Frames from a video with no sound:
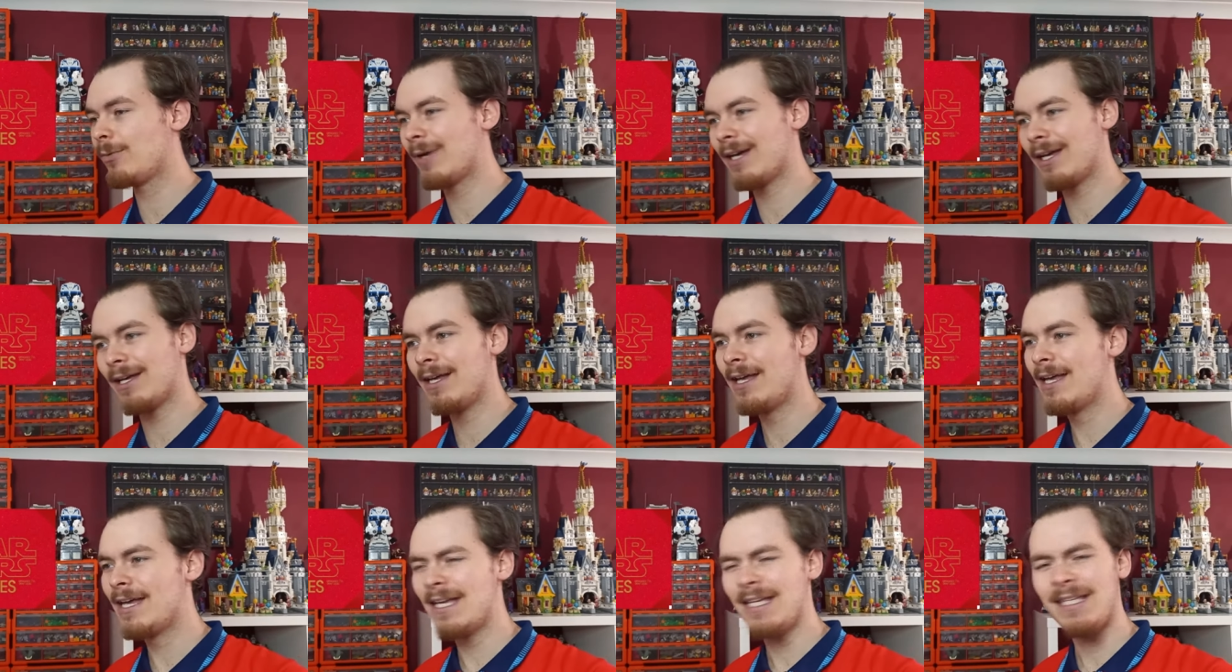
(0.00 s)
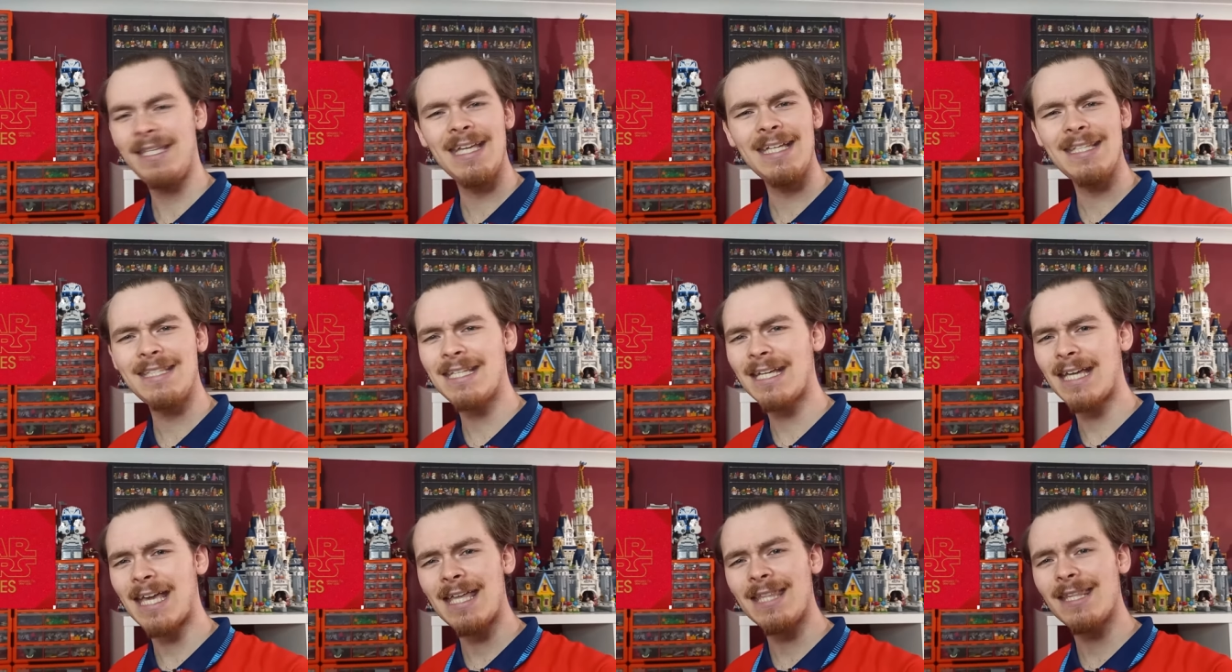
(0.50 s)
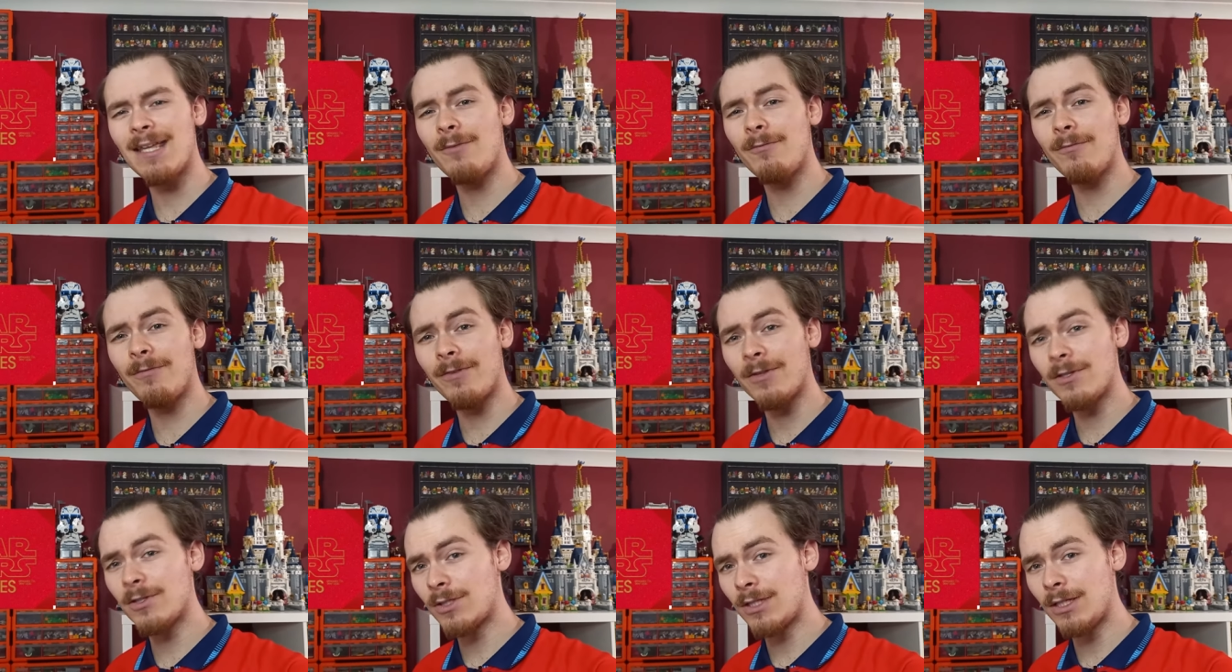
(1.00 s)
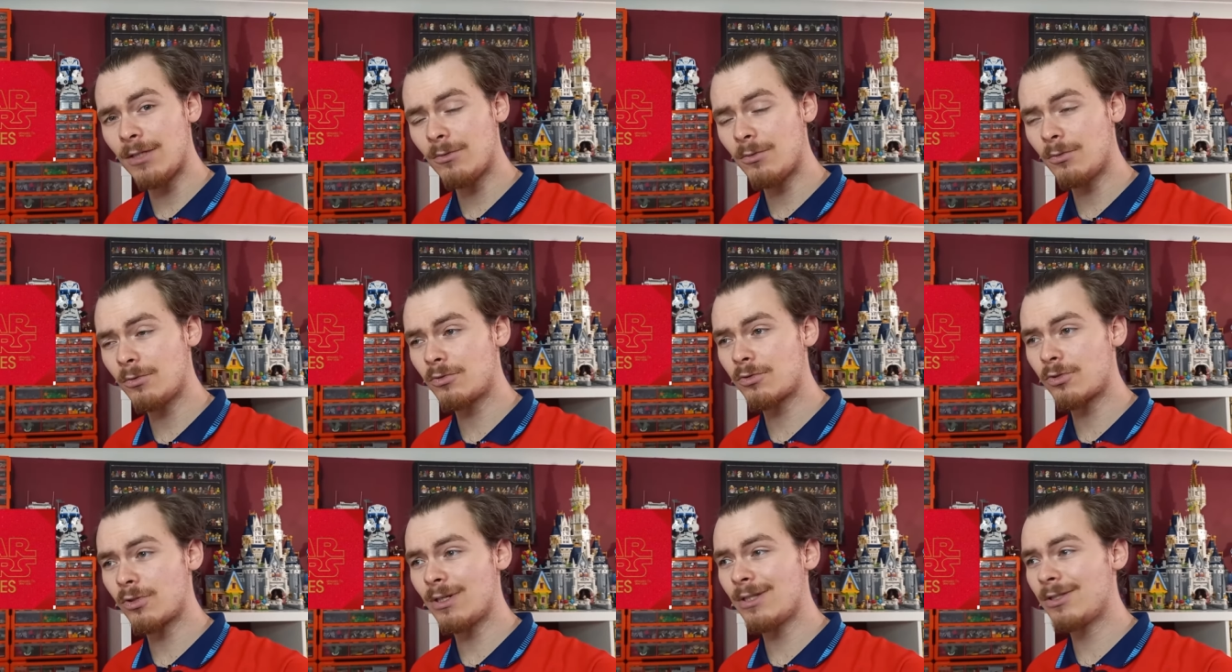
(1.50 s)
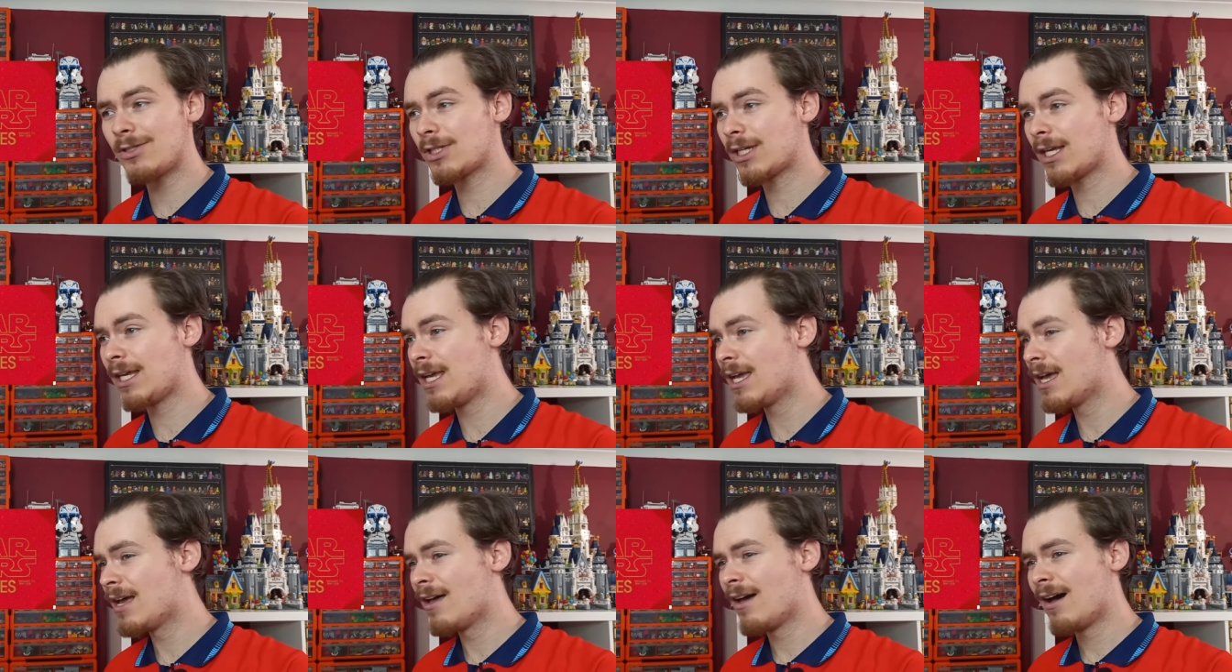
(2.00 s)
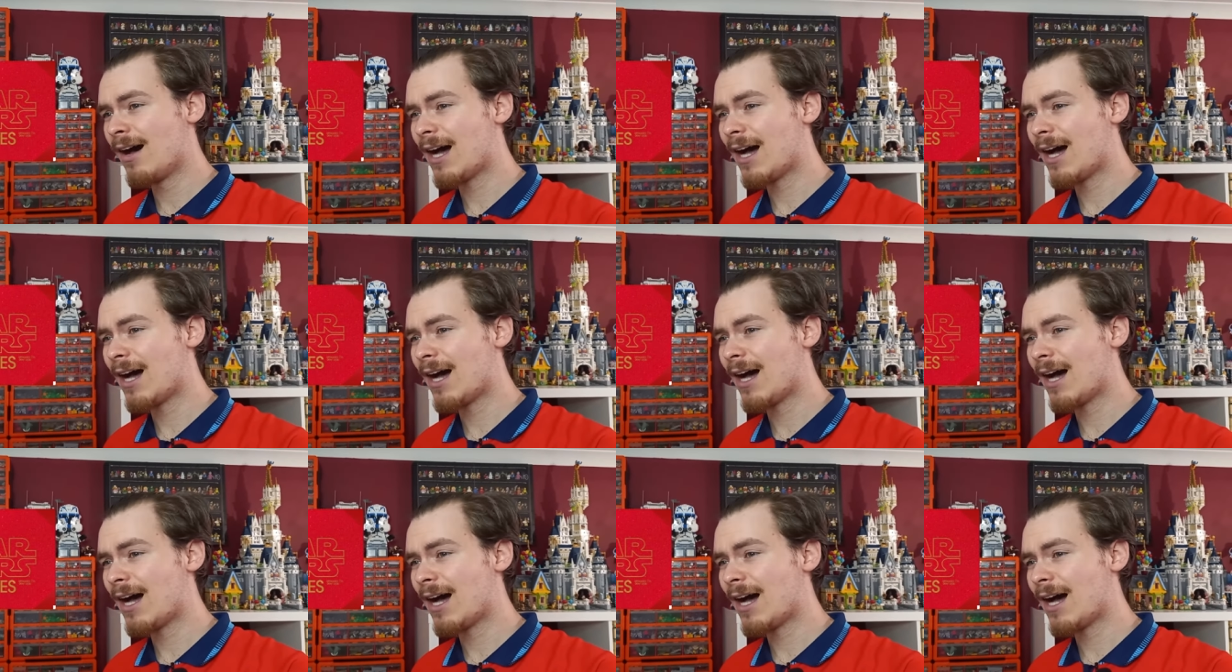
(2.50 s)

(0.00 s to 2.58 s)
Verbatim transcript: we're yet to get them for the sequel trilogy,